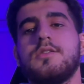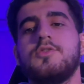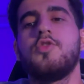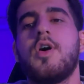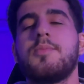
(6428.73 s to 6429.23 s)

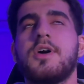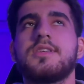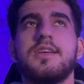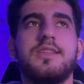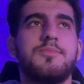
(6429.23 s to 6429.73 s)
Though I'm
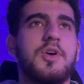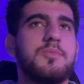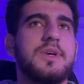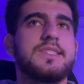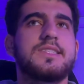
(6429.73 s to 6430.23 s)
not in my
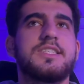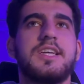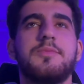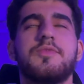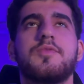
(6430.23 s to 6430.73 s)
best
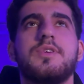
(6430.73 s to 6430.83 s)
shape.